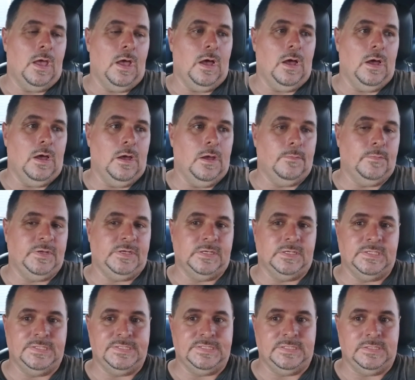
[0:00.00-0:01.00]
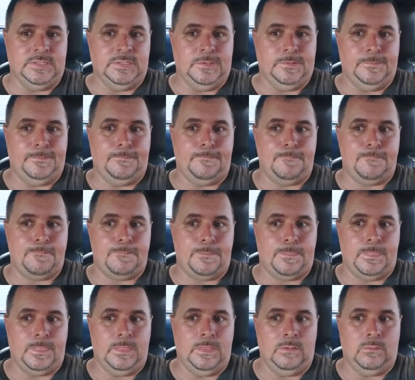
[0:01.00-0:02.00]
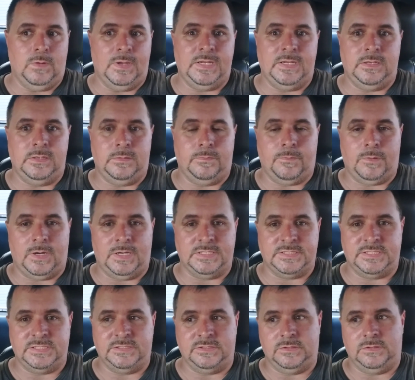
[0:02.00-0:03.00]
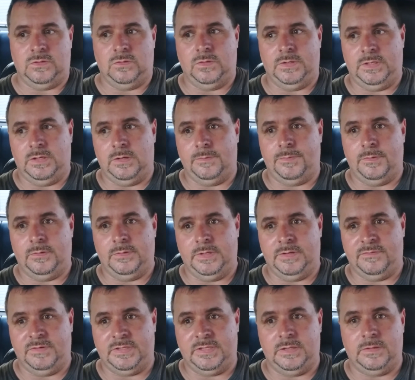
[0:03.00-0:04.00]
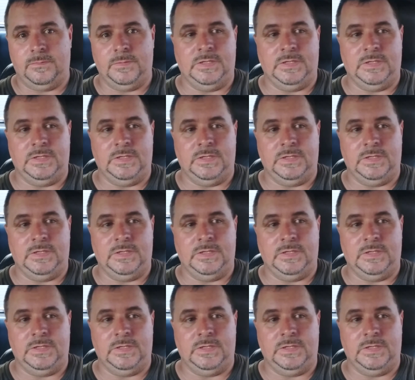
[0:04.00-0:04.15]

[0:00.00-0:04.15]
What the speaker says: because the way prices are going up on everything,